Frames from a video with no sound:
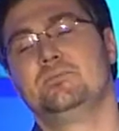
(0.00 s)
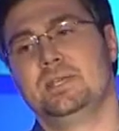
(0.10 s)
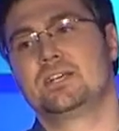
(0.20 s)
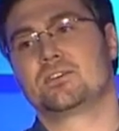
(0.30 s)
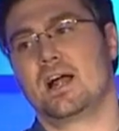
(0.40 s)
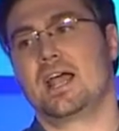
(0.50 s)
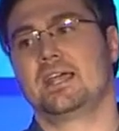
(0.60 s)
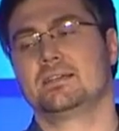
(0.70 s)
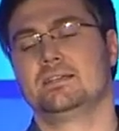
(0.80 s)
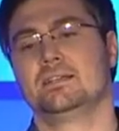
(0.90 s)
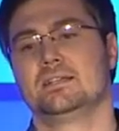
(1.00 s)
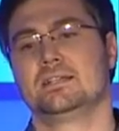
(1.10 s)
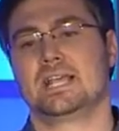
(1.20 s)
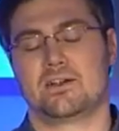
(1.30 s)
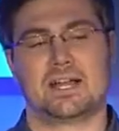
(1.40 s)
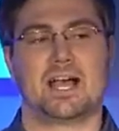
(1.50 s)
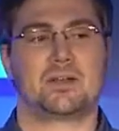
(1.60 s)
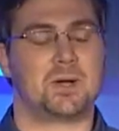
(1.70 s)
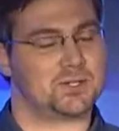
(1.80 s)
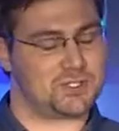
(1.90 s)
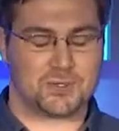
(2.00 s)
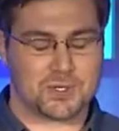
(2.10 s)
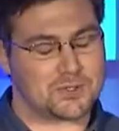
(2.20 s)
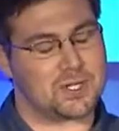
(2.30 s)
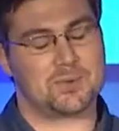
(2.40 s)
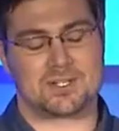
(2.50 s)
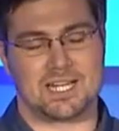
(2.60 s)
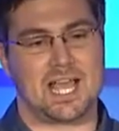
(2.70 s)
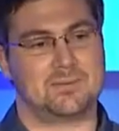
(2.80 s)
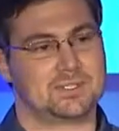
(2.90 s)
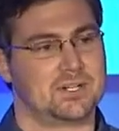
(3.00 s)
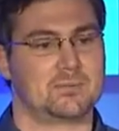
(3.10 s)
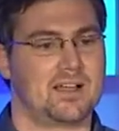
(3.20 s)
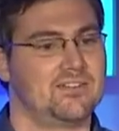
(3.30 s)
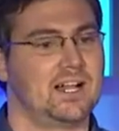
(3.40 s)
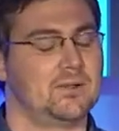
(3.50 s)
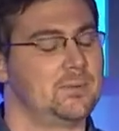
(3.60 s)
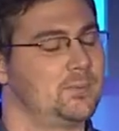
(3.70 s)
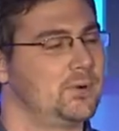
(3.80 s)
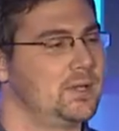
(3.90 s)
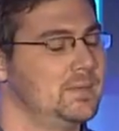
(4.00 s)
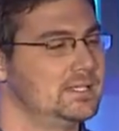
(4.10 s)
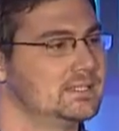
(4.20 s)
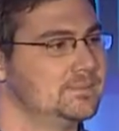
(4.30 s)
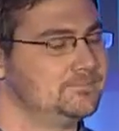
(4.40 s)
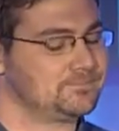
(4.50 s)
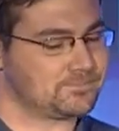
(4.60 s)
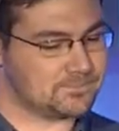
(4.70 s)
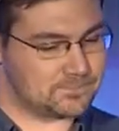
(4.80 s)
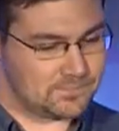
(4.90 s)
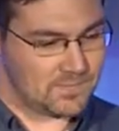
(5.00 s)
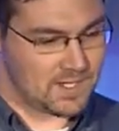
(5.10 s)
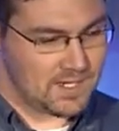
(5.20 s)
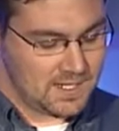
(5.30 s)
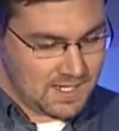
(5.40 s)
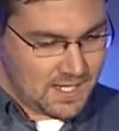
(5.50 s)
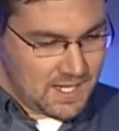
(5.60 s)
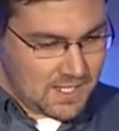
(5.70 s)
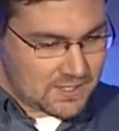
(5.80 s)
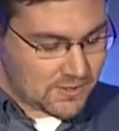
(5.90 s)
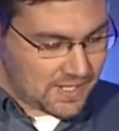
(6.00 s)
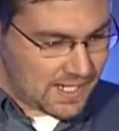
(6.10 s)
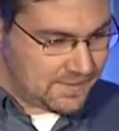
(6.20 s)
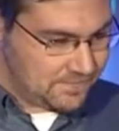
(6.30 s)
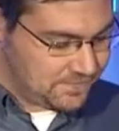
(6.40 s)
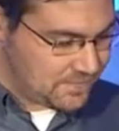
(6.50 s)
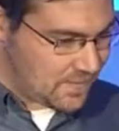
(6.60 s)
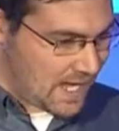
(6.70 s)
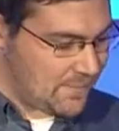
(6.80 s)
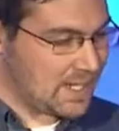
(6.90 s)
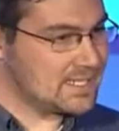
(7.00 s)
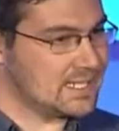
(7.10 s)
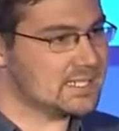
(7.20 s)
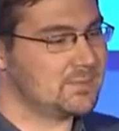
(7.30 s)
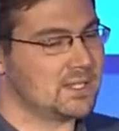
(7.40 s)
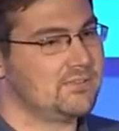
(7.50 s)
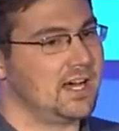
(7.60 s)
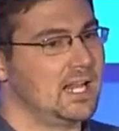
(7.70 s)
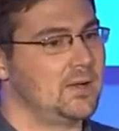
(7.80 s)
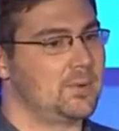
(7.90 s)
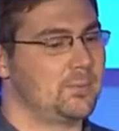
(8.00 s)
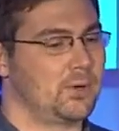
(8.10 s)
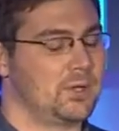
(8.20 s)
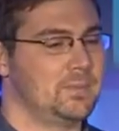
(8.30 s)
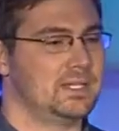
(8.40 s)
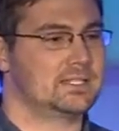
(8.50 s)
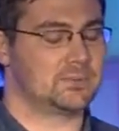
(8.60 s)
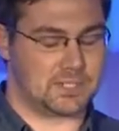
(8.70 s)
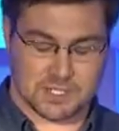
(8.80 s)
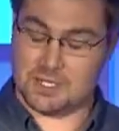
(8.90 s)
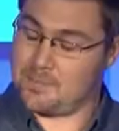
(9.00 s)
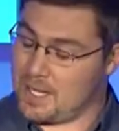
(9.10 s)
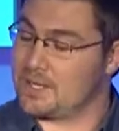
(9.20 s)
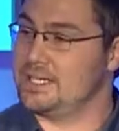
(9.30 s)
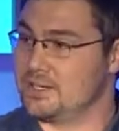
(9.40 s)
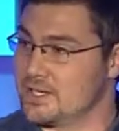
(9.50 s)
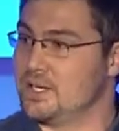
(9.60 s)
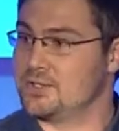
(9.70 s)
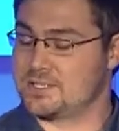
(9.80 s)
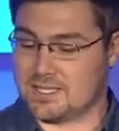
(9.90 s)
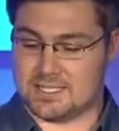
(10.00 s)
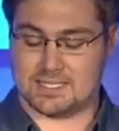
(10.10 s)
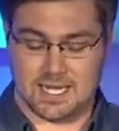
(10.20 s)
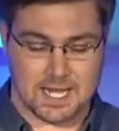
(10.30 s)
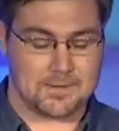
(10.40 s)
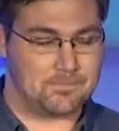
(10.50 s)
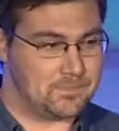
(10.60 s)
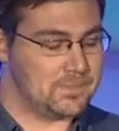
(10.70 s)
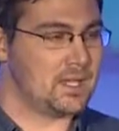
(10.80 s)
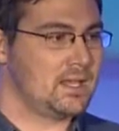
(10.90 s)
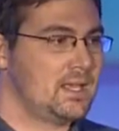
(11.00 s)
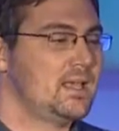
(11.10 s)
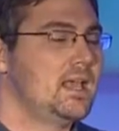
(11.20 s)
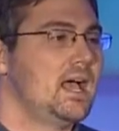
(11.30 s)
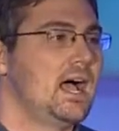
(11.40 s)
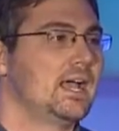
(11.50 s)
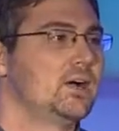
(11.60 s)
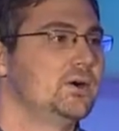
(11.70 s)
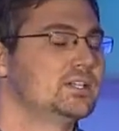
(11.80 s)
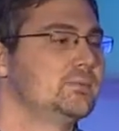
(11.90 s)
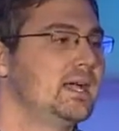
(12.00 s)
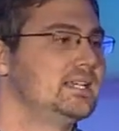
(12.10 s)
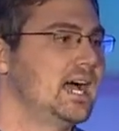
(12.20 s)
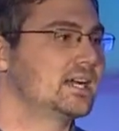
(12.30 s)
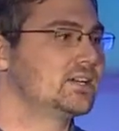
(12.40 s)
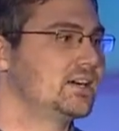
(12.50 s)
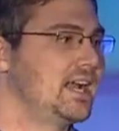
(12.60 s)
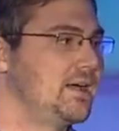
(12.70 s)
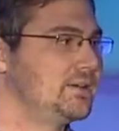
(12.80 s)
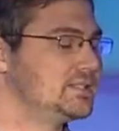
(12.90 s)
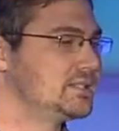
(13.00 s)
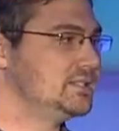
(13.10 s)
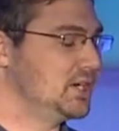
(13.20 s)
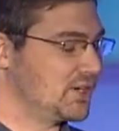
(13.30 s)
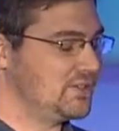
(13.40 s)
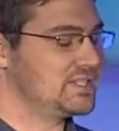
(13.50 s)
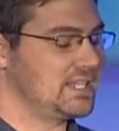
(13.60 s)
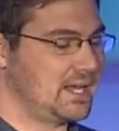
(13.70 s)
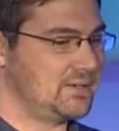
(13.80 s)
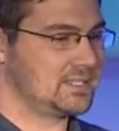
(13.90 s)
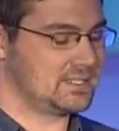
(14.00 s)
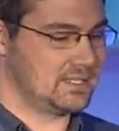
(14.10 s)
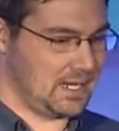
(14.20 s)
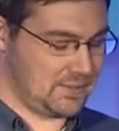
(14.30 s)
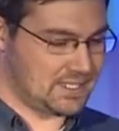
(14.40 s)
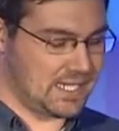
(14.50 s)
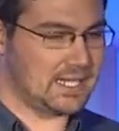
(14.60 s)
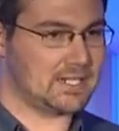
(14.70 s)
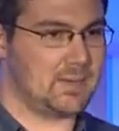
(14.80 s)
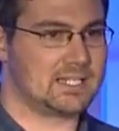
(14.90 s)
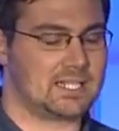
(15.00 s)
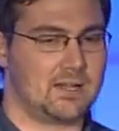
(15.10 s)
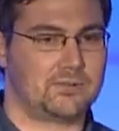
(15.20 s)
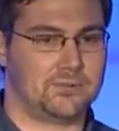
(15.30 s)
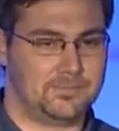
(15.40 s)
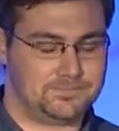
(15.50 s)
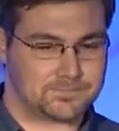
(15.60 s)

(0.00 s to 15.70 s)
me crying carried on about 2 or 3 more times during my follow-up appointments. So then, at my 6-month follow-up appointment, which about a year ago to this day, I go into my doctor and I was nervous, and I was thinking to myself,